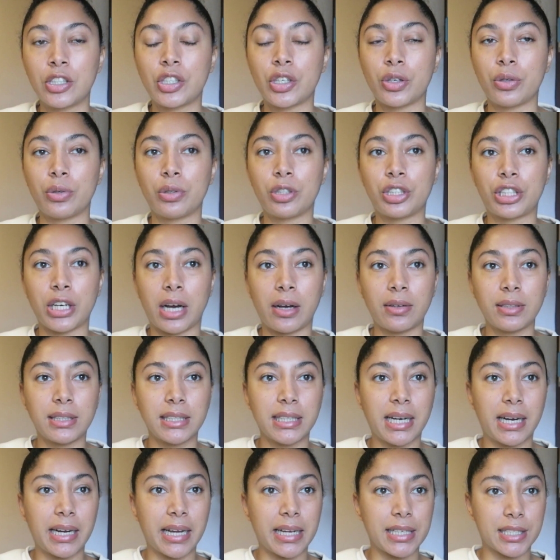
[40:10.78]
So Zhao
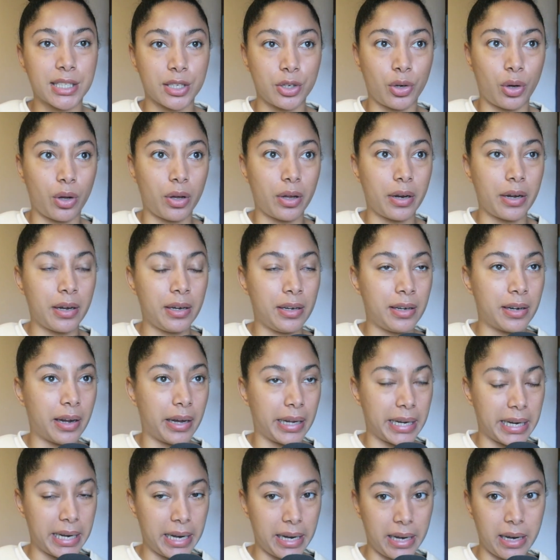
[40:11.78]
Ziyang is not
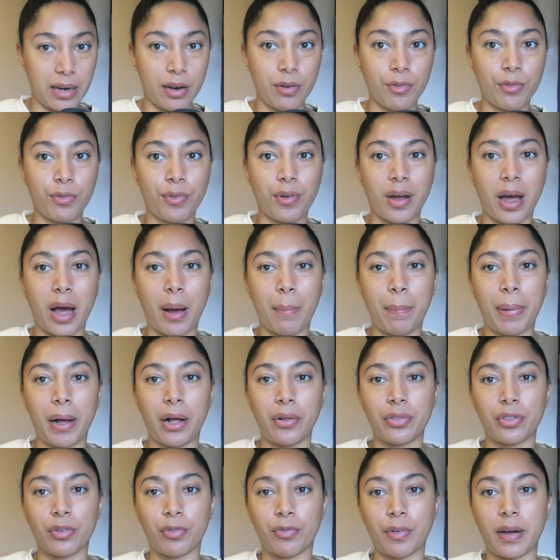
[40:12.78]
naive
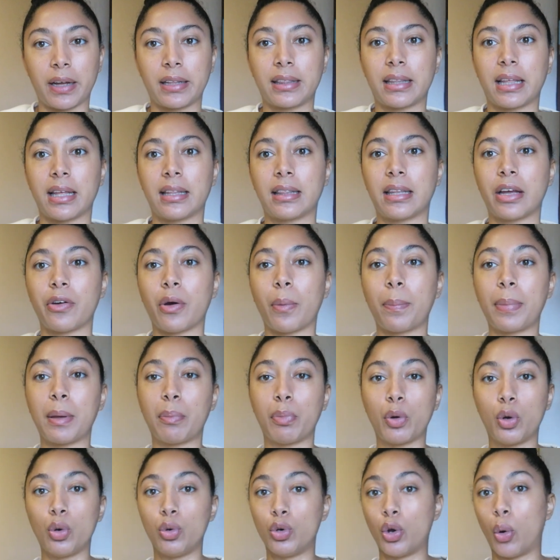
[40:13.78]
about the fact that there are
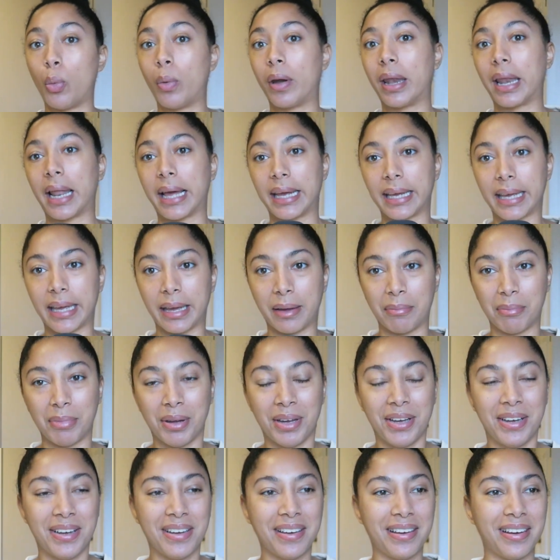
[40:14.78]
people who don't like
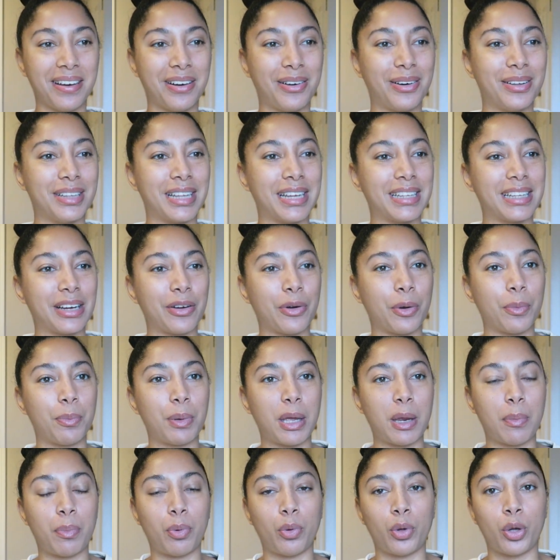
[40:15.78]
him, or that there are
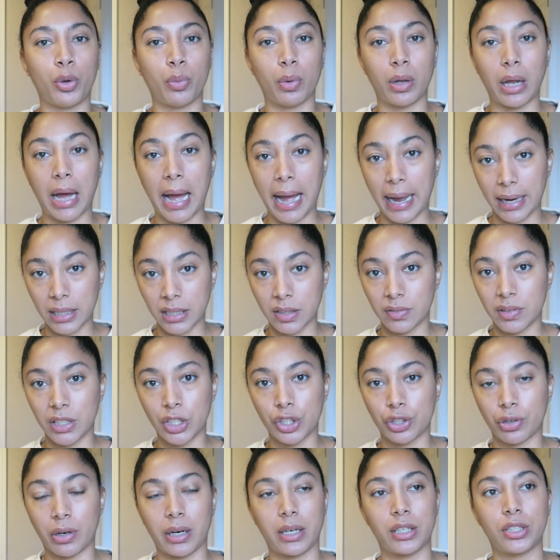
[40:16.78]
people who are
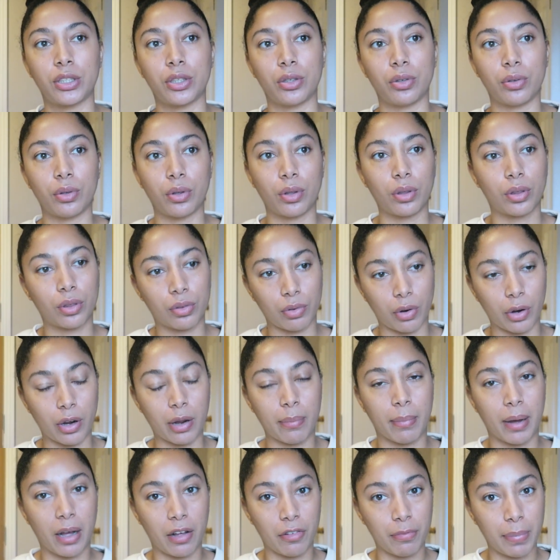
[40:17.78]
actively trying to throw
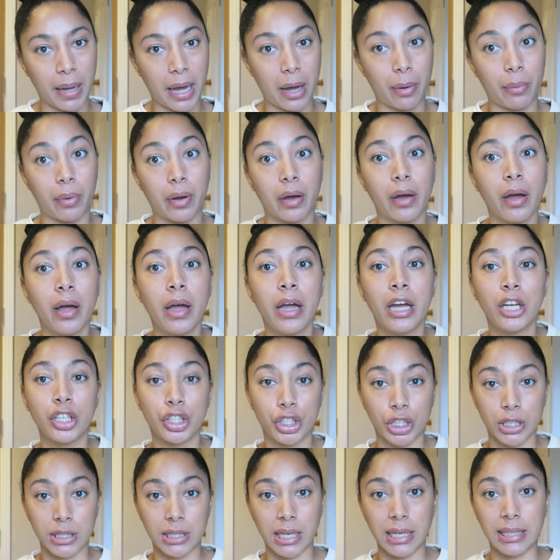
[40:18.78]
him out of power,
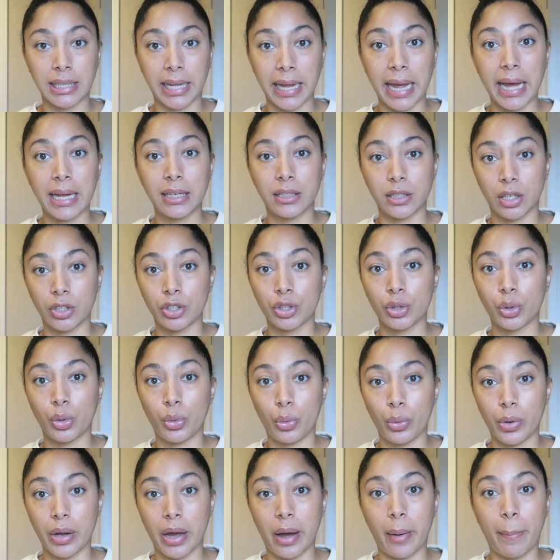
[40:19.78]
just like they had done to
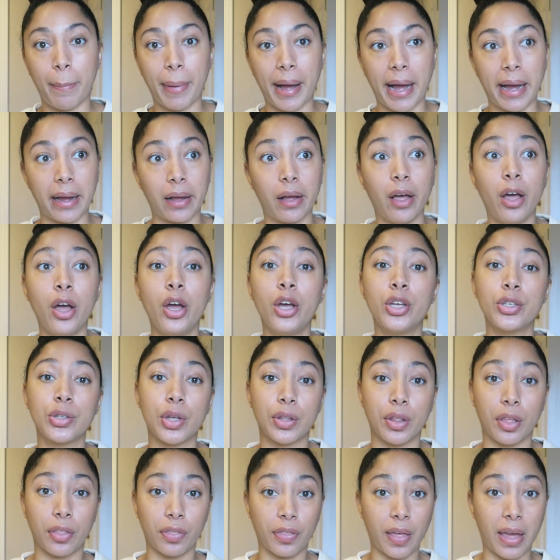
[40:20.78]
Hu Yaobang,
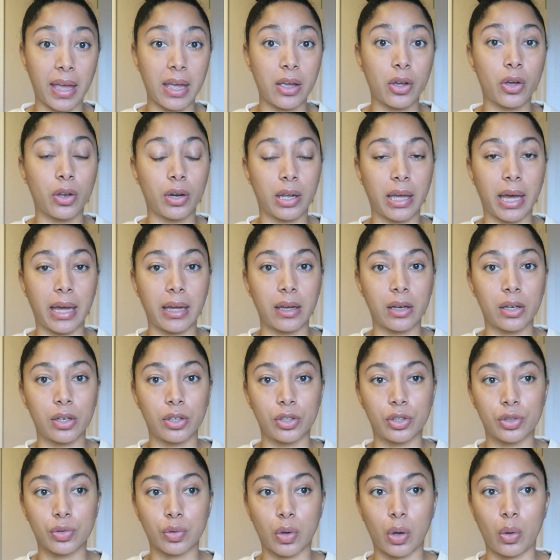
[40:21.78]
so that they could gain
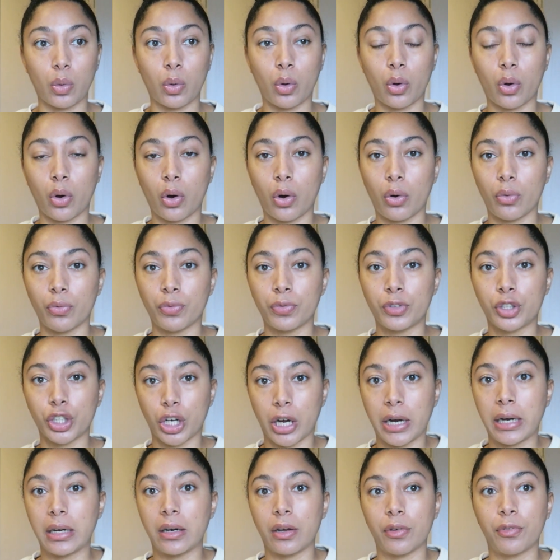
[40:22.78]
control of
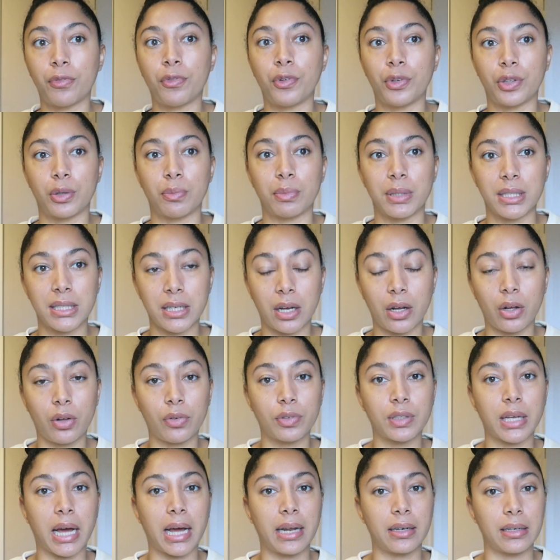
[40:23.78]
China for
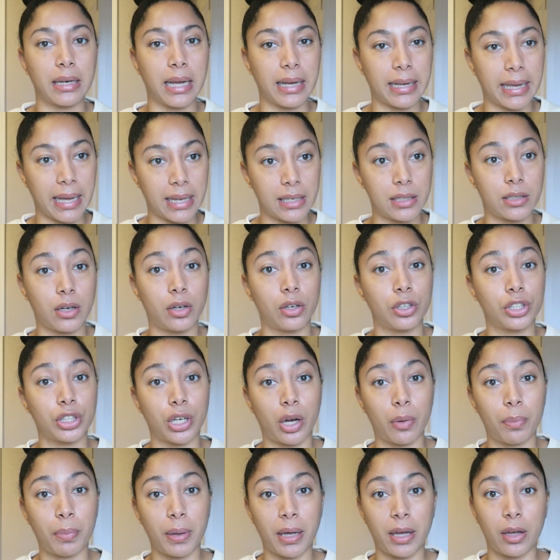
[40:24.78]
themselves and get Deng
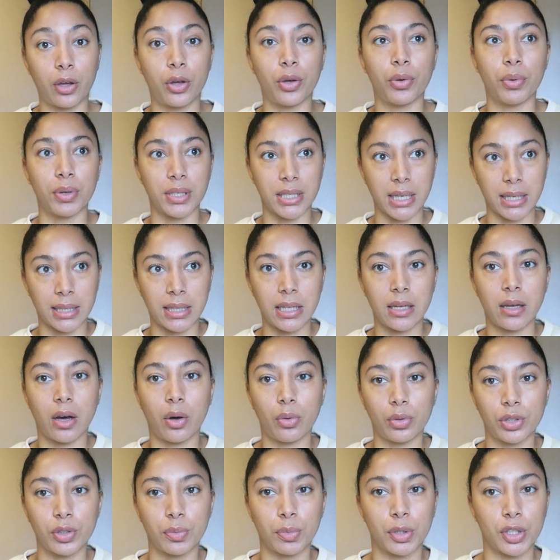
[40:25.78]
Xiaoping, who is like the
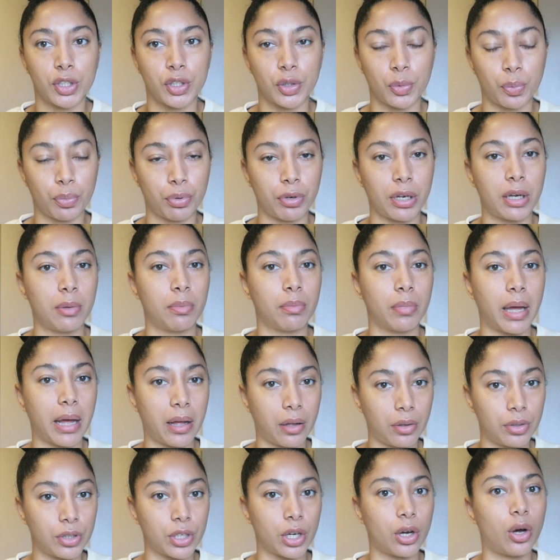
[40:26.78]
ultimate supreme
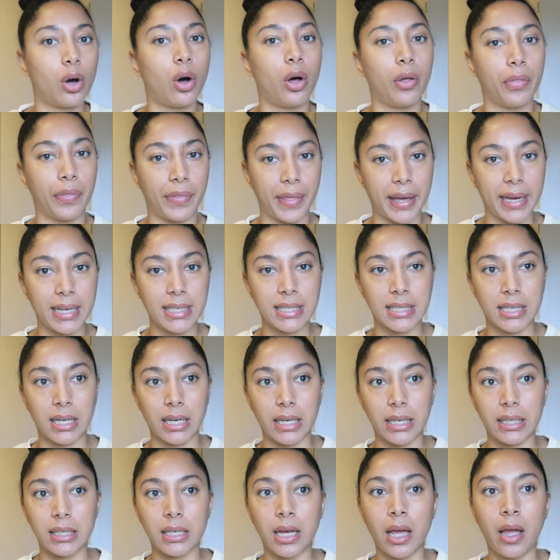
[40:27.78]
elder, on their
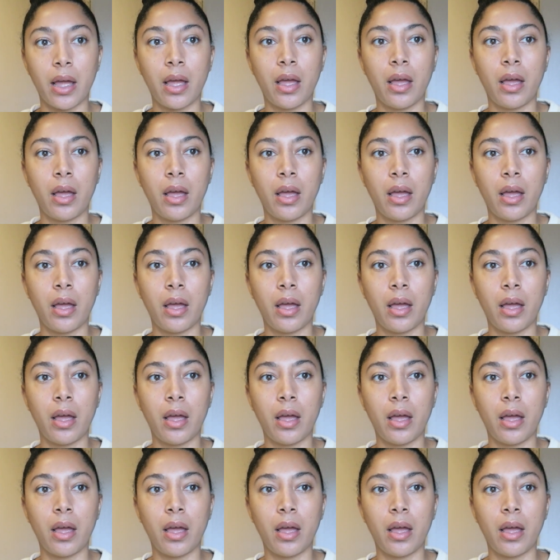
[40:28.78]
side.